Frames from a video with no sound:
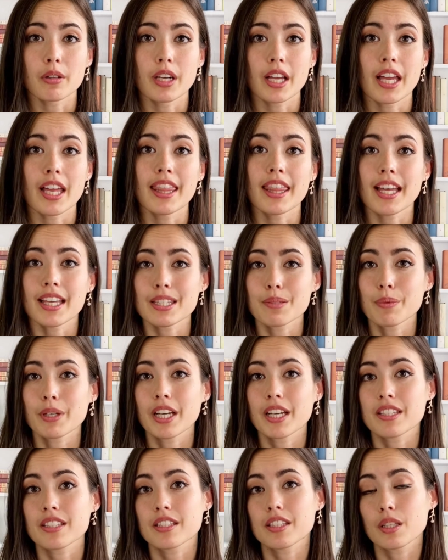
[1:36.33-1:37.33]
And that's
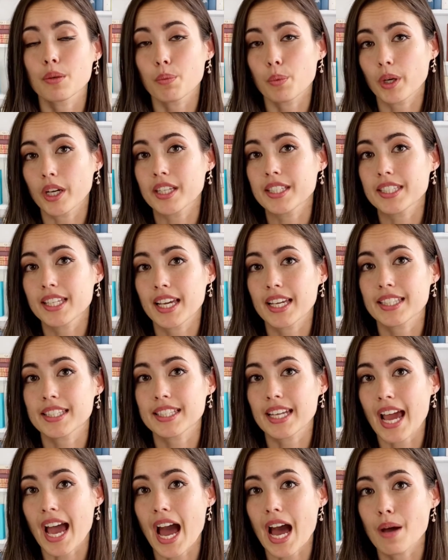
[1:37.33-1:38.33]
because the BrainTest
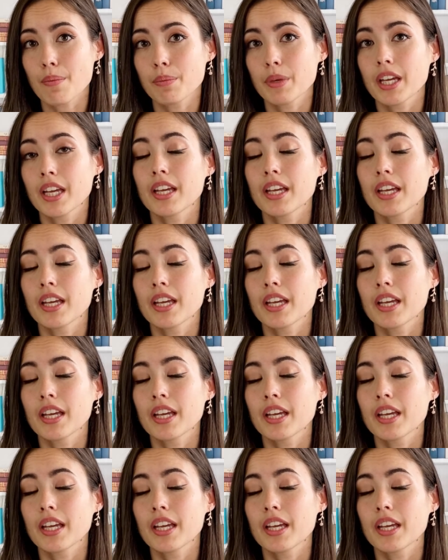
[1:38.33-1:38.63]
app